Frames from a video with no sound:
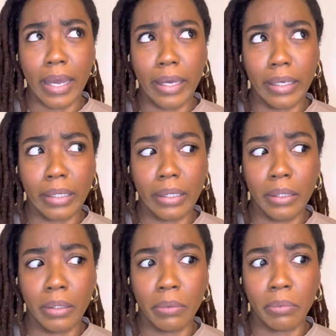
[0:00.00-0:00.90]
I
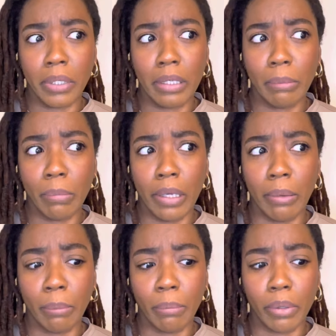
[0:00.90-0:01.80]
can't
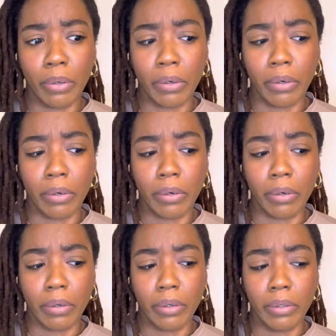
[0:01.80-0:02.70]

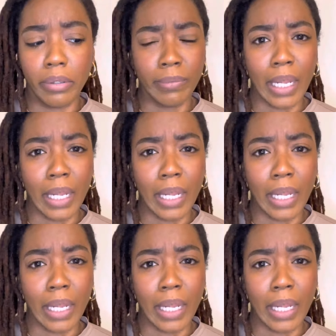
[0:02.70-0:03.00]
remember.